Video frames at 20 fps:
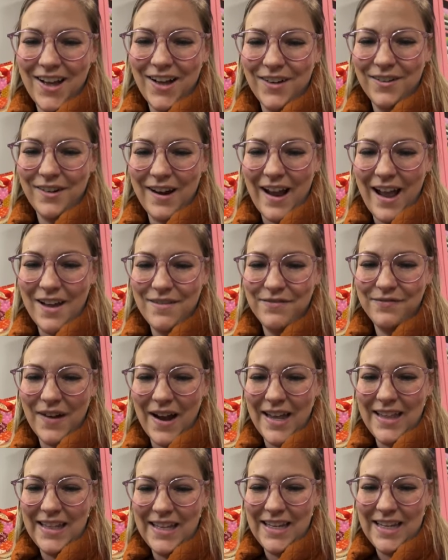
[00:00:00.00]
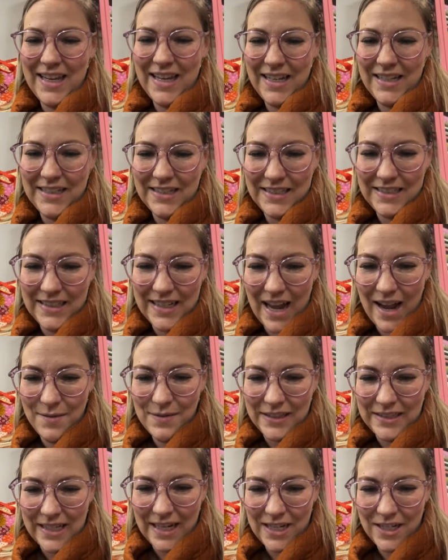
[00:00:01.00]
all right, I finally ex- I'm
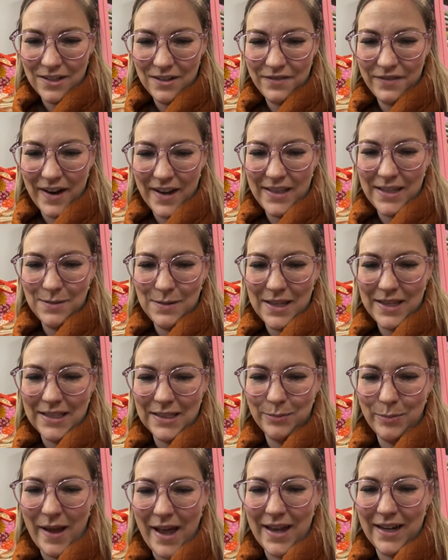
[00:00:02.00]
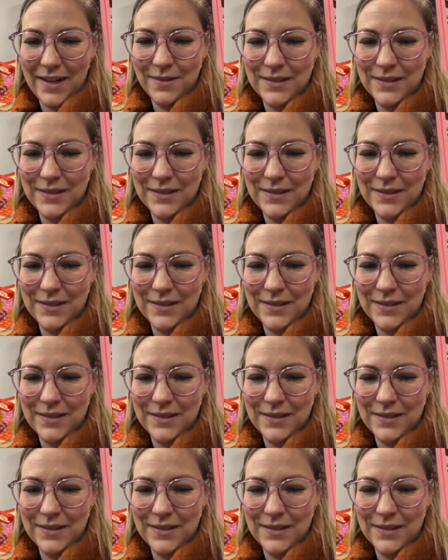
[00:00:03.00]
excited to finally make this bag.